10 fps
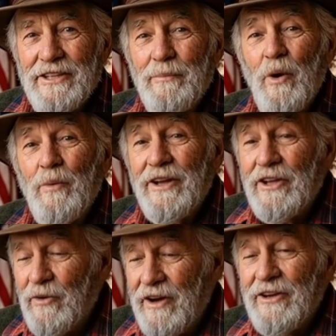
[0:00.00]
the moment
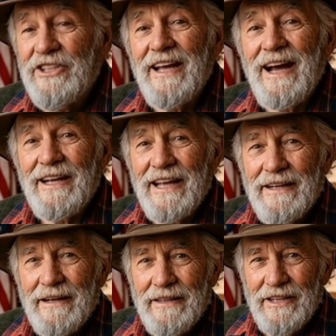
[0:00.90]
you understand
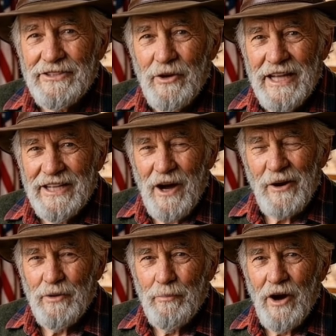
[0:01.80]
it, the
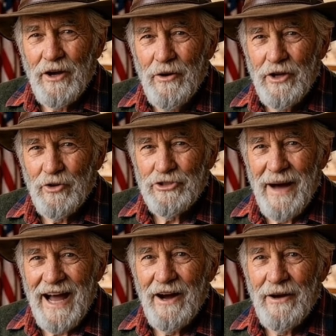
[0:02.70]
$30 marker goes
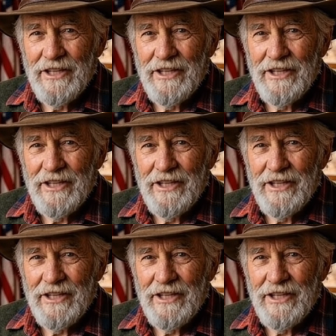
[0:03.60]
back on the